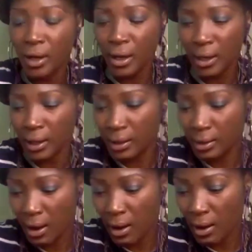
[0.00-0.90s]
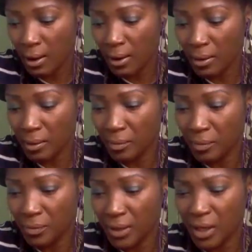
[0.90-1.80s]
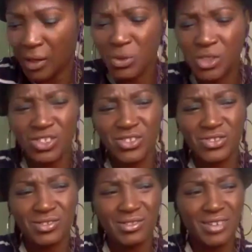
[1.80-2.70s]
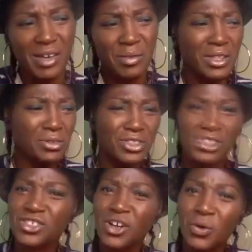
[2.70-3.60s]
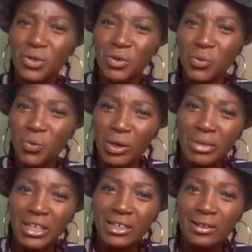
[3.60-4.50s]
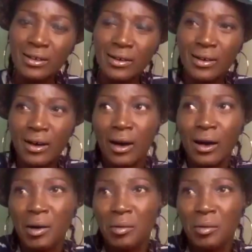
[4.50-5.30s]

And it was, I mean, there were just older women. Um,